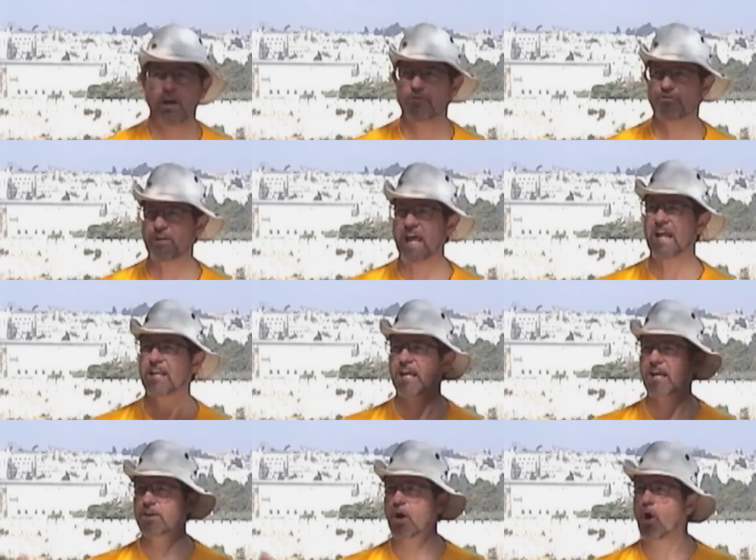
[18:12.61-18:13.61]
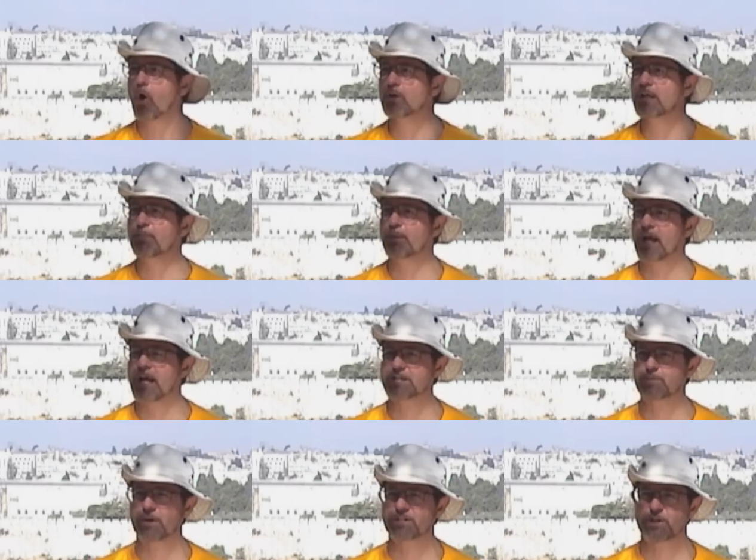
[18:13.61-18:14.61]
standing in the holy
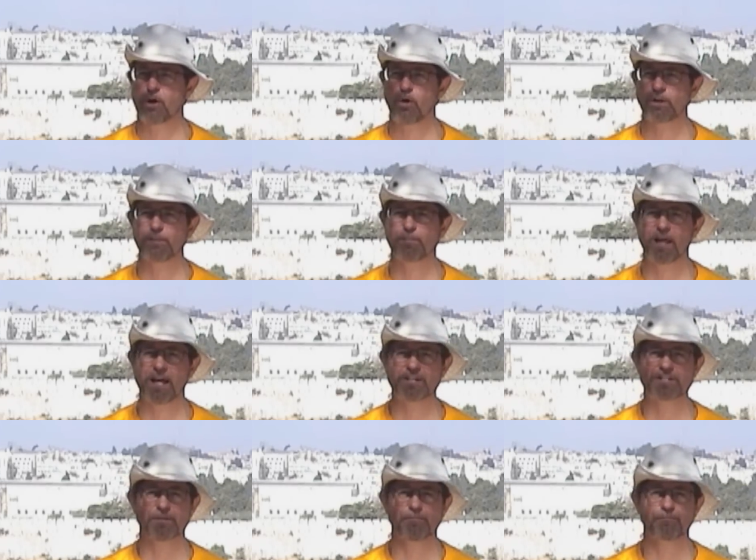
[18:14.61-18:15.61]
place. What's the holy place?